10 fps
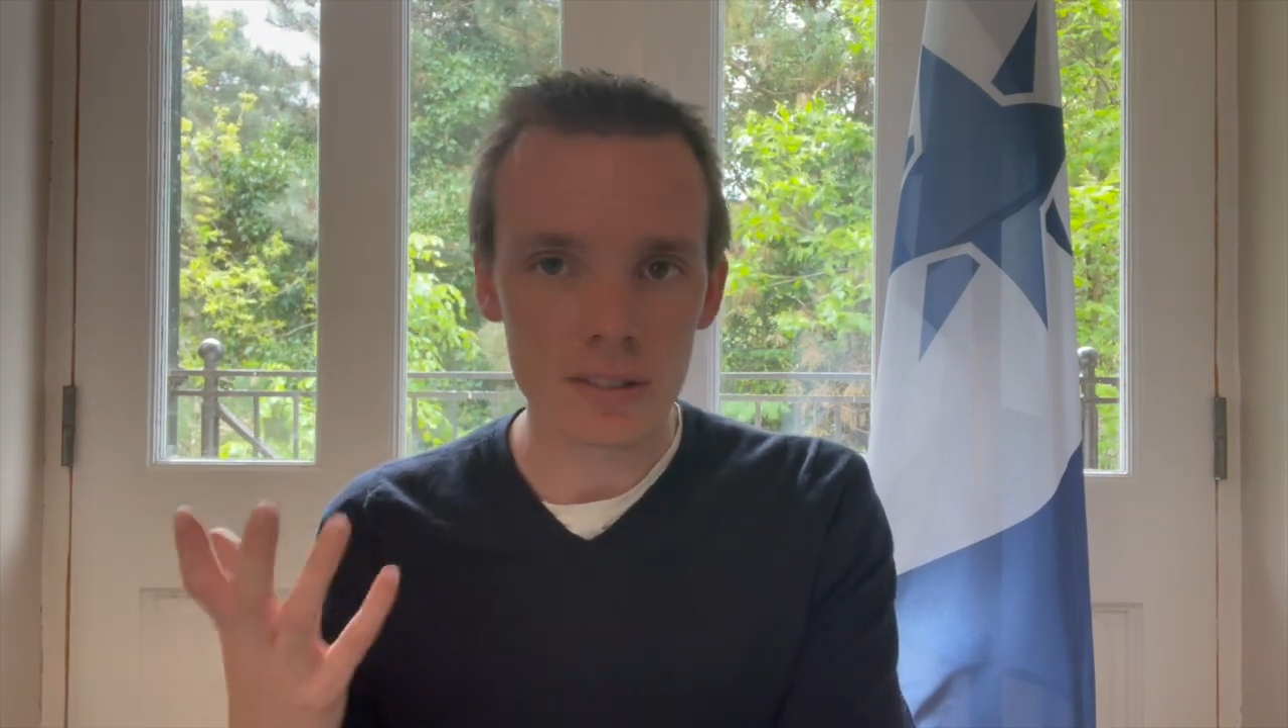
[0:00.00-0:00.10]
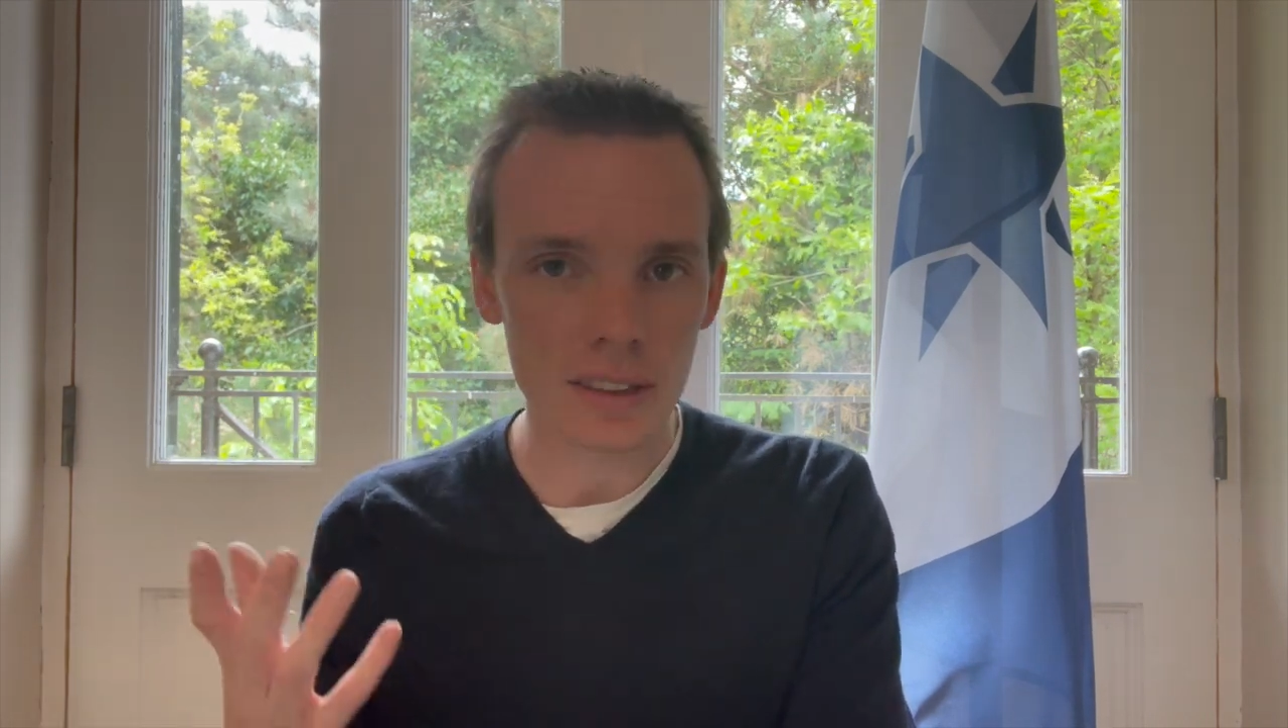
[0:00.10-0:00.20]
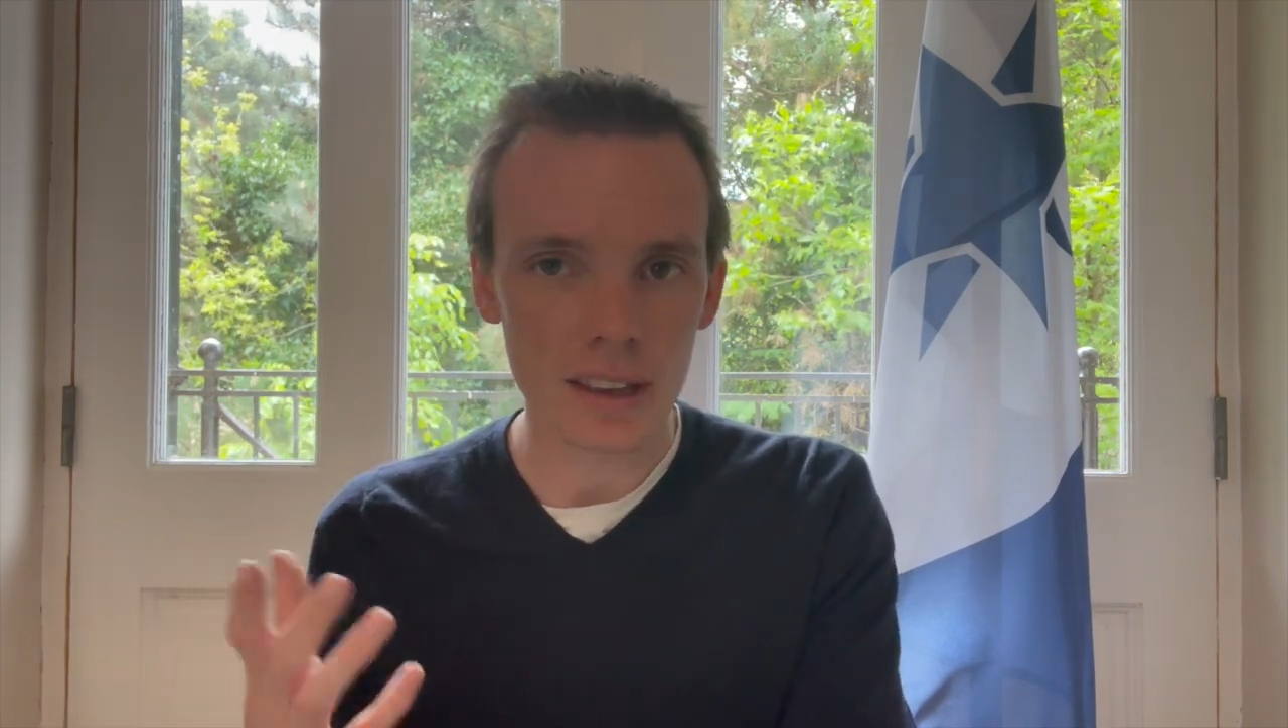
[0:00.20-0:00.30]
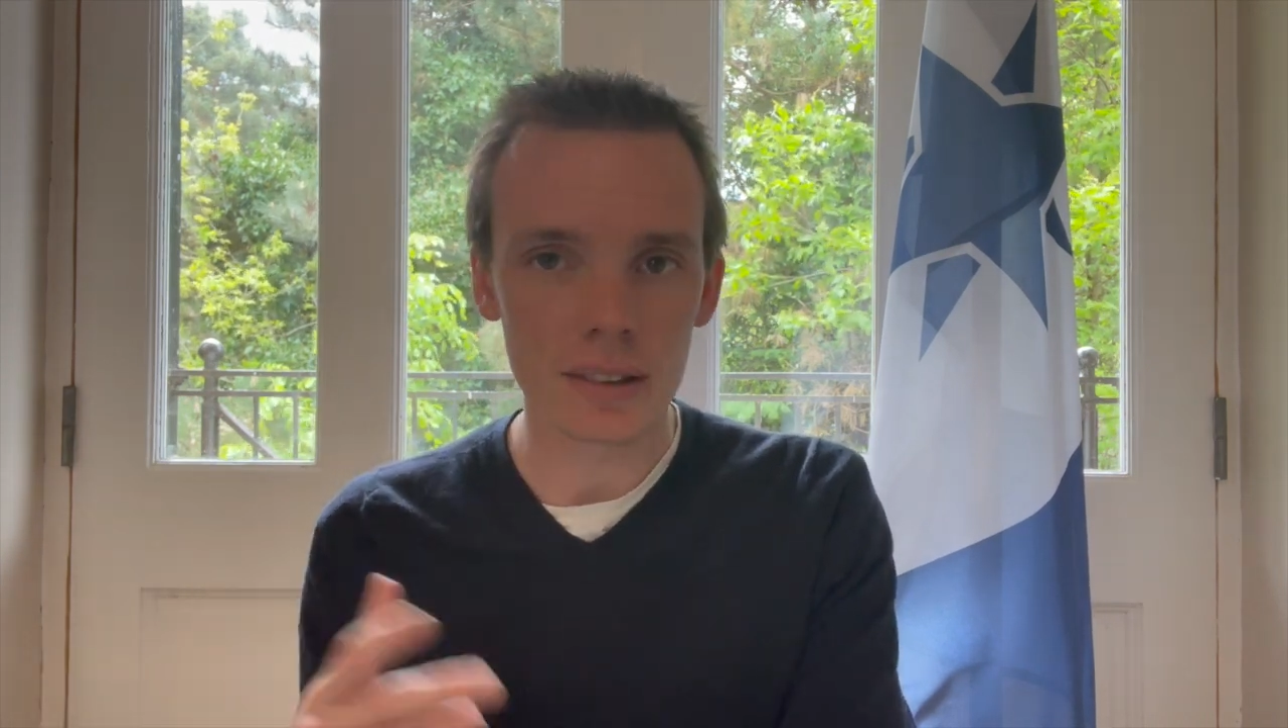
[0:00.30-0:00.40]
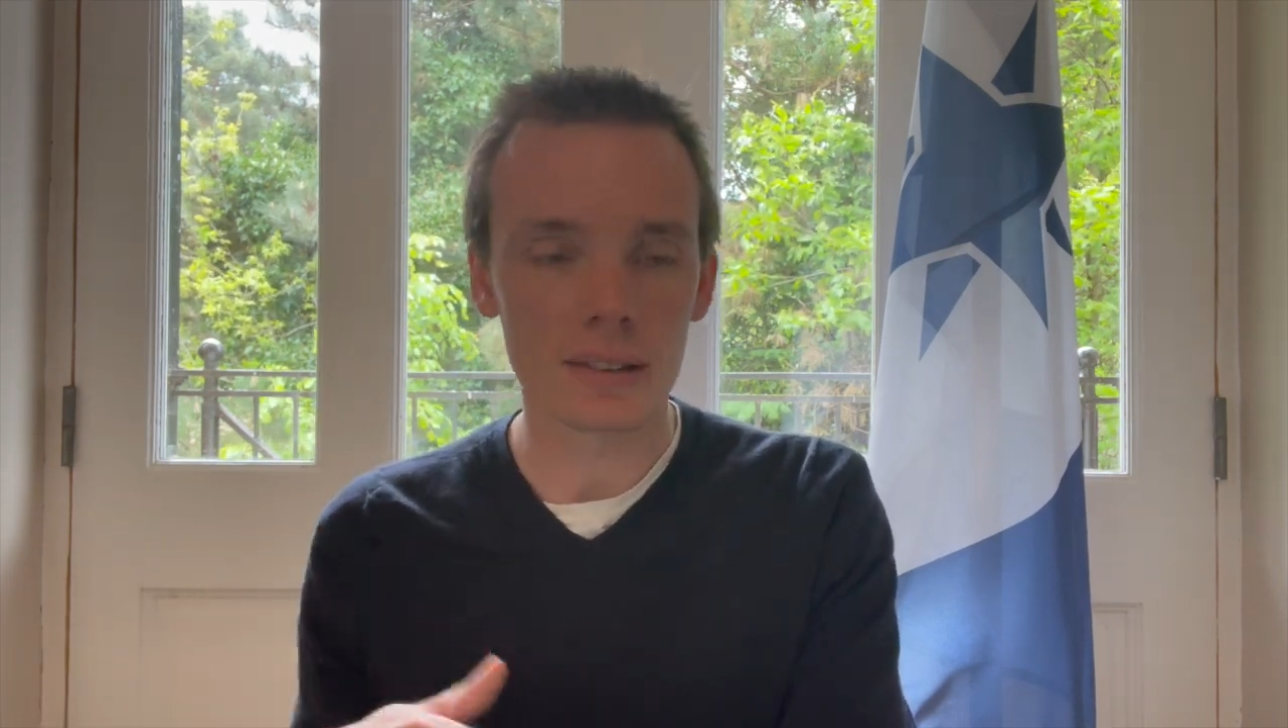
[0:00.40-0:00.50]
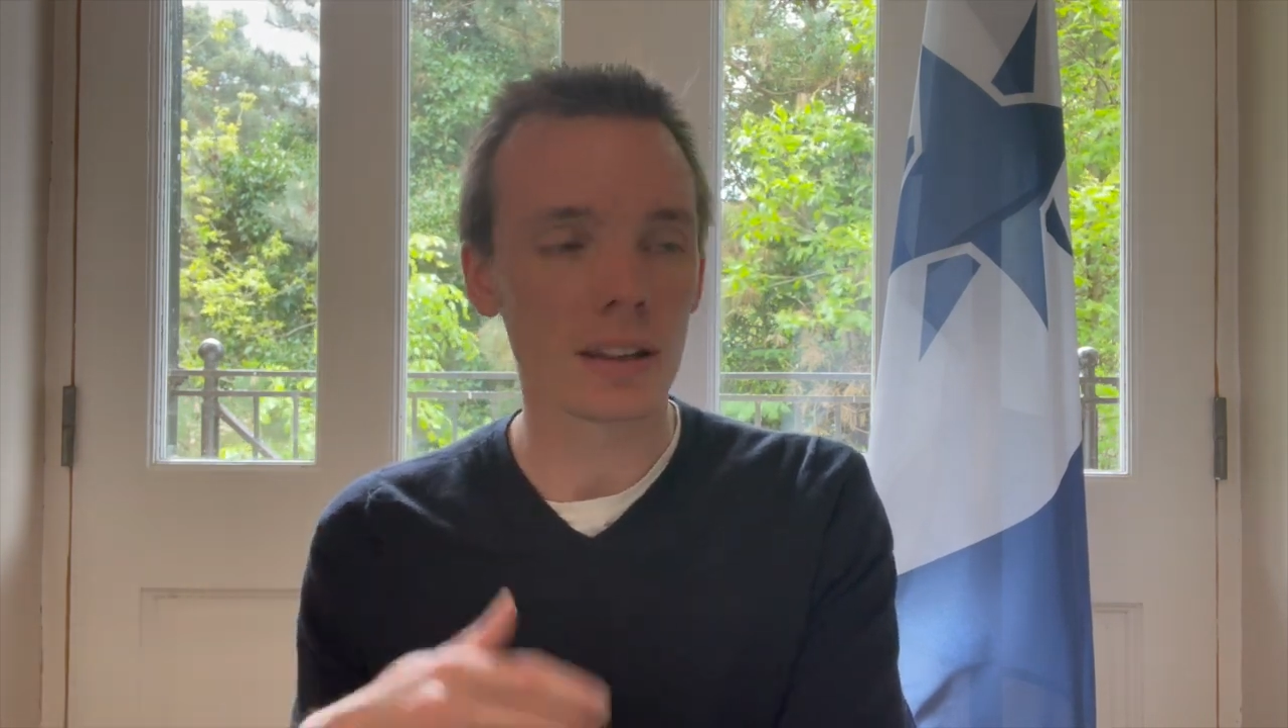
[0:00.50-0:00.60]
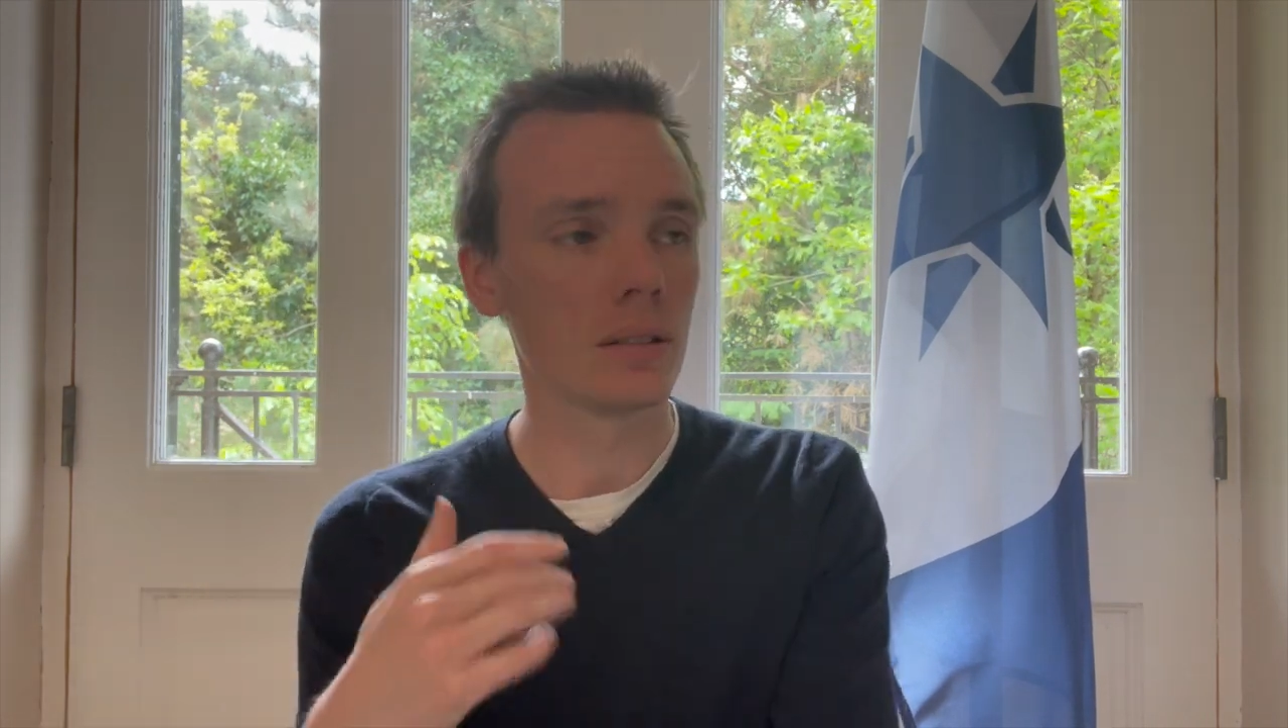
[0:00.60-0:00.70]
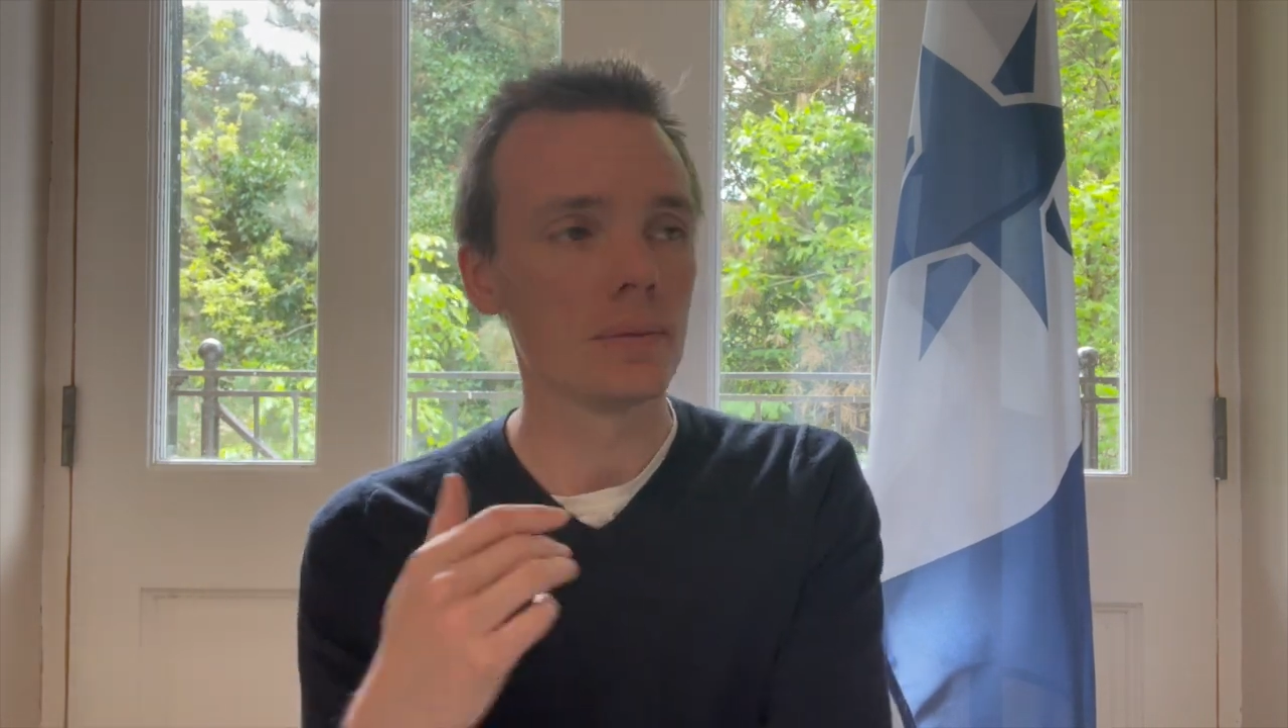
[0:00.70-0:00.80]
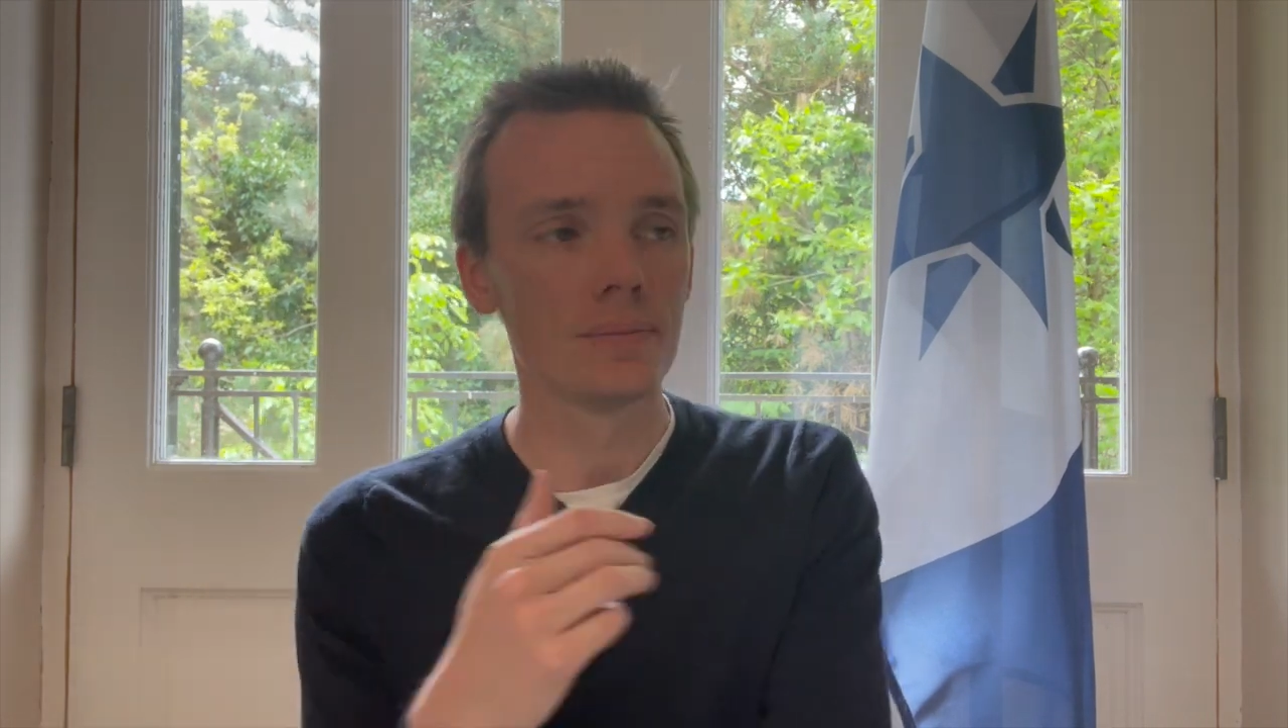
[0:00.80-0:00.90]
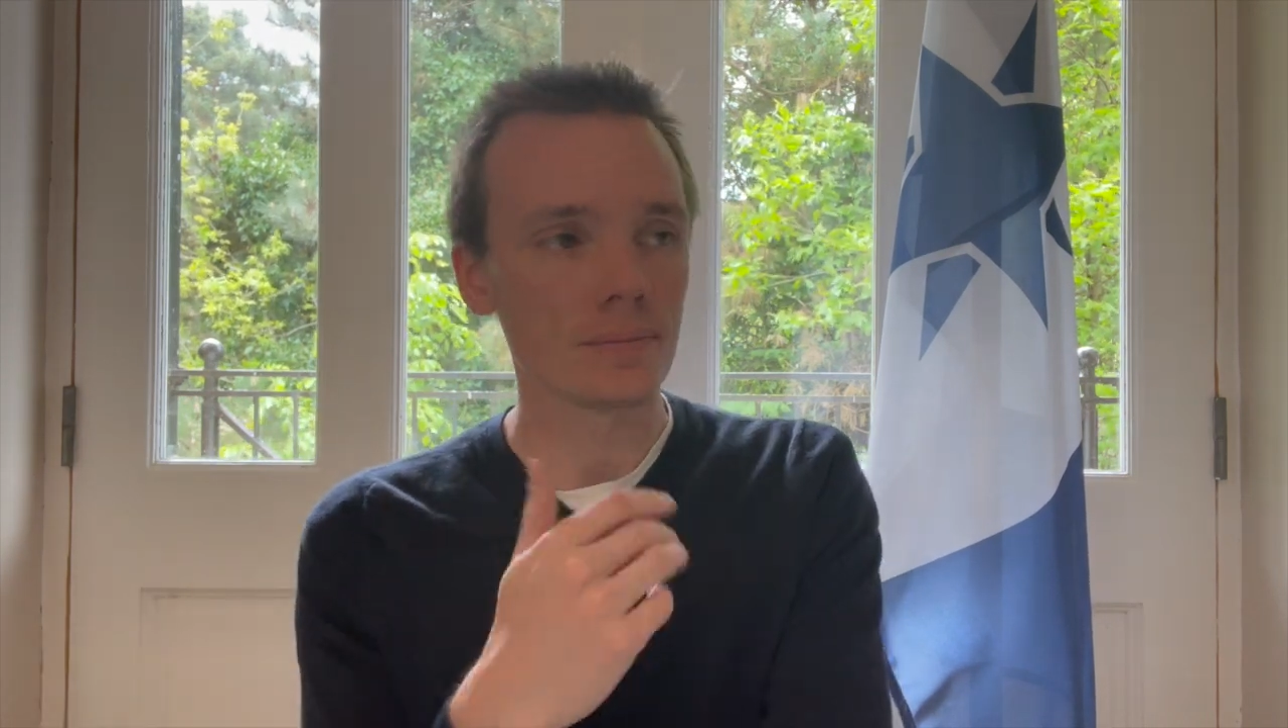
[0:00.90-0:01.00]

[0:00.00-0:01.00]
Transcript: things, they'll